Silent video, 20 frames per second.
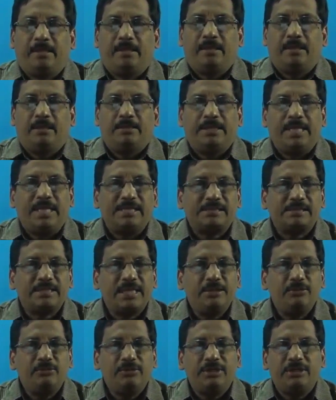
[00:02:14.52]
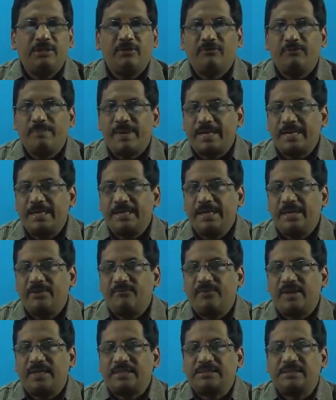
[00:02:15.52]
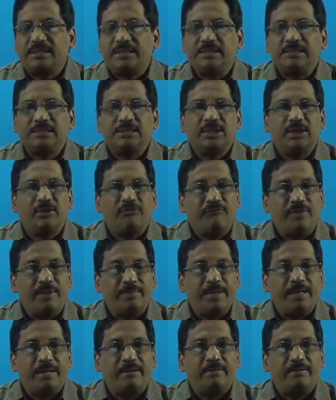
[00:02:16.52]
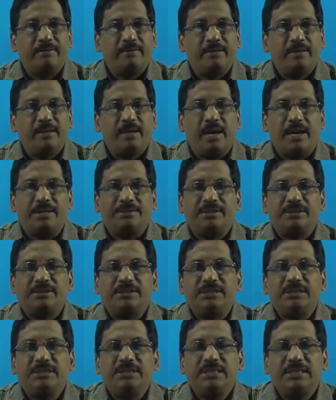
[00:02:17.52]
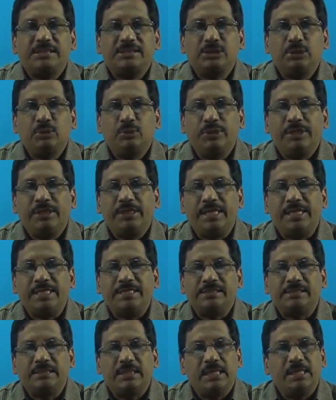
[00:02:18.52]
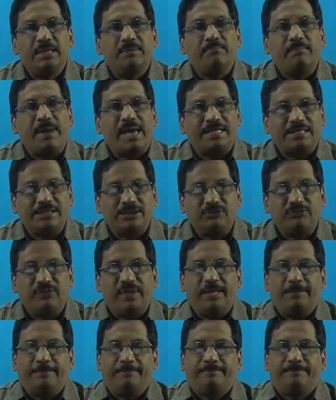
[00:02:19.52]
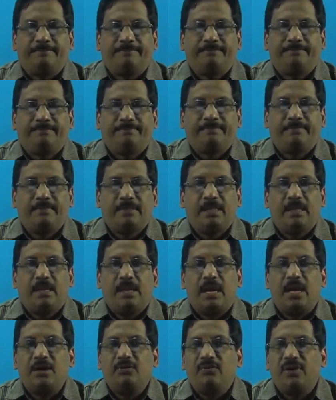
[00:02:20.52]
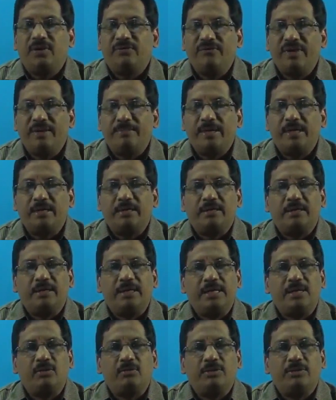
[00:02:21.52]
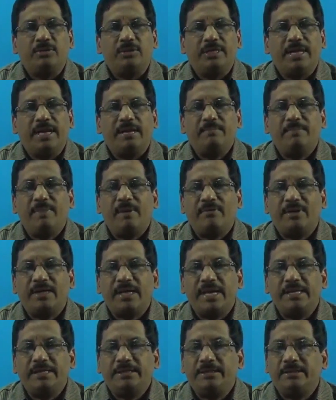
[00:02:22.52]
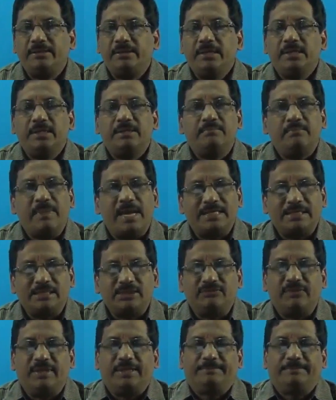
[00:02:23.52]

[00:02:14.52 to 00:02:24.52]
The SI unit of magnetic flux is Weber and the CGS unit is Maxwell, and 1 Weber equal to 10 power 8 Maxwell.